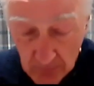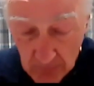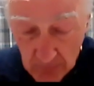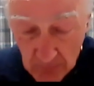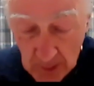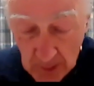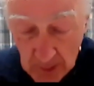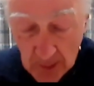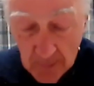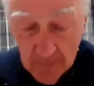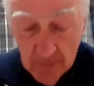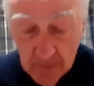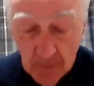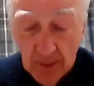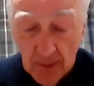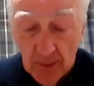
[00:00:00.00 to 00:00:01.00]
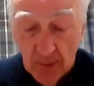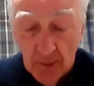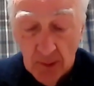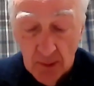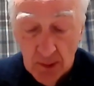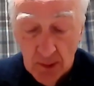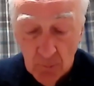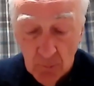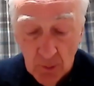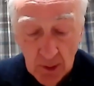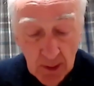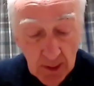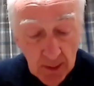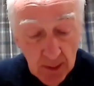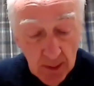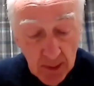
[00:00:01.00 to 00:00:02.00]
we learn from Matthew 13
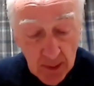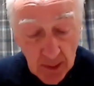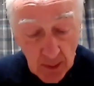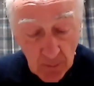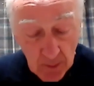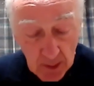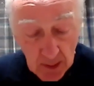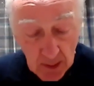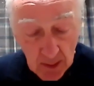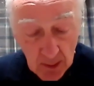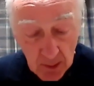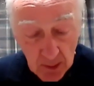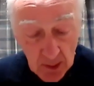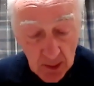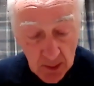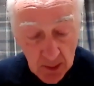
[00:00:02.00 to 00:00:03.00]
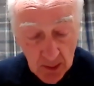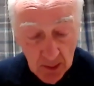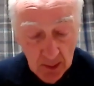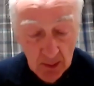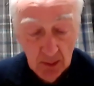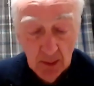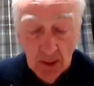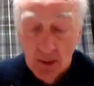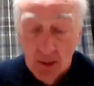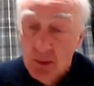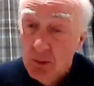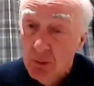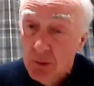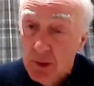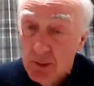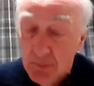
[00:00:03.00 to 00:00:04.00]
1, and the same day that Jesus had
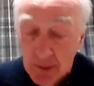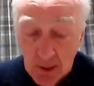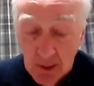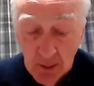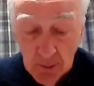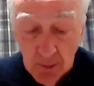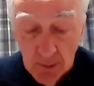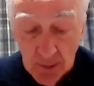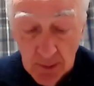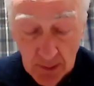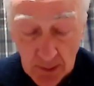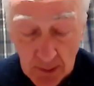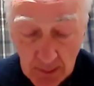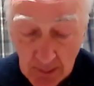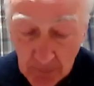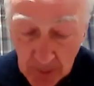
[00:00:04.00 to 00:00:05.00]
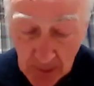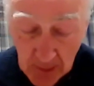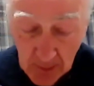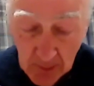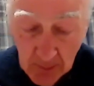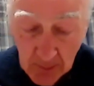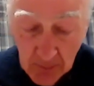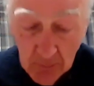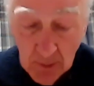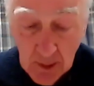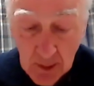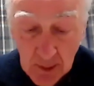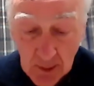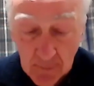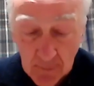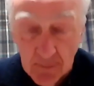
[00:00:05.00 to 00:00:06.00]
taught in parables. That was, we
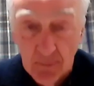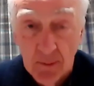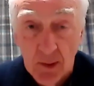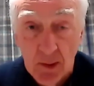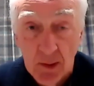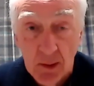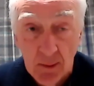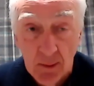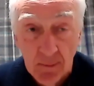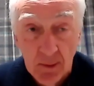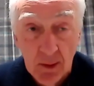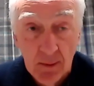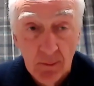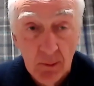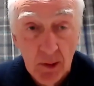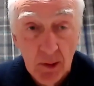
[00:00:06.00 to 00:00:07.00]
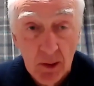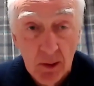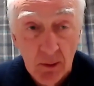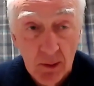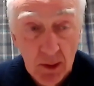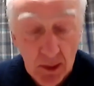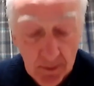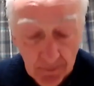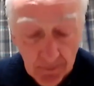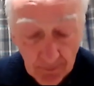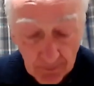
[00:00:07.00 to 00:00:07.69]
learn that from verse 35, we just looked at.